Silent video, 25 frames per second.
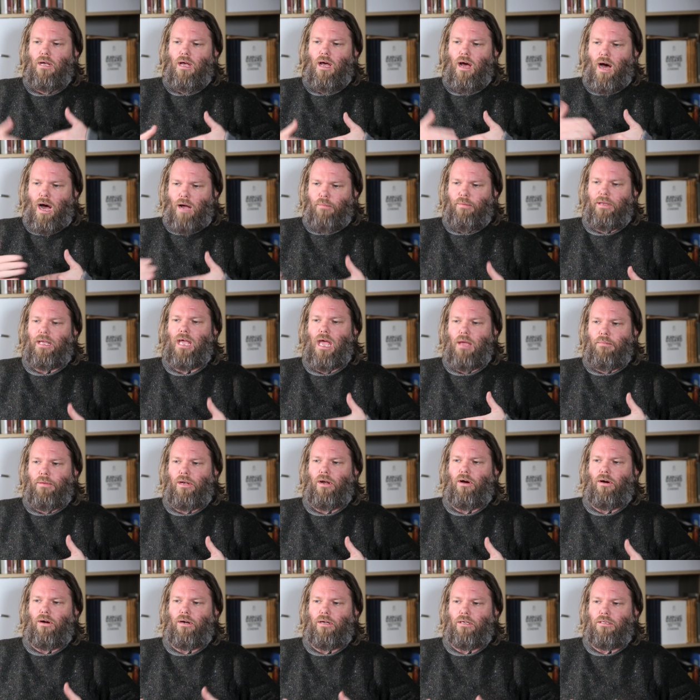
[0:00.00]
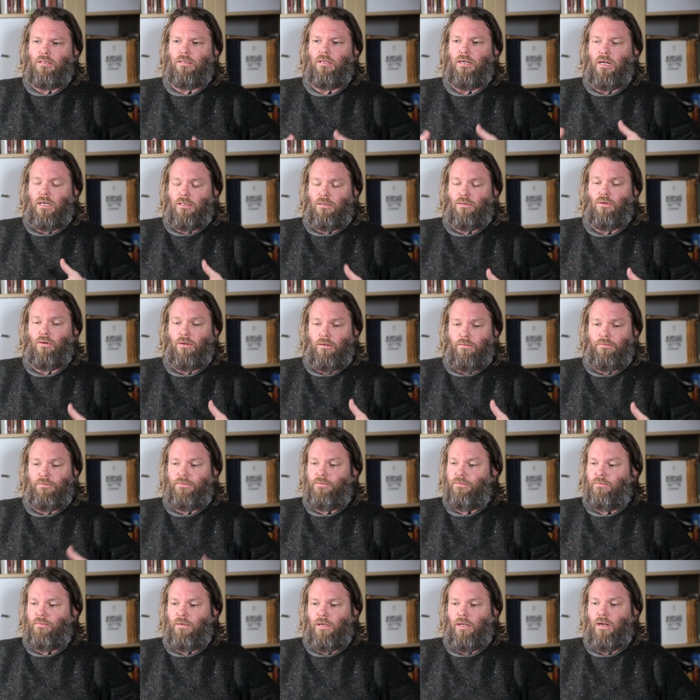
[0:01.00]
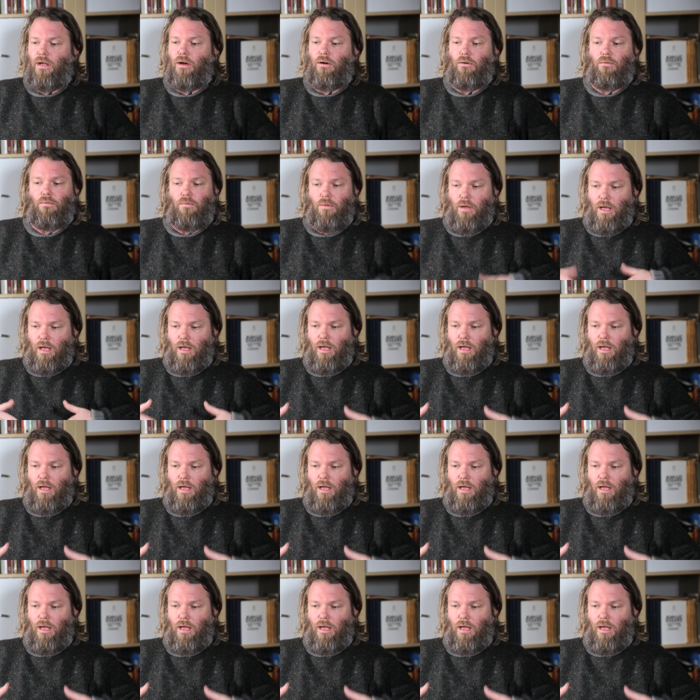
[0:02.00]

I became an artist and I sort of you know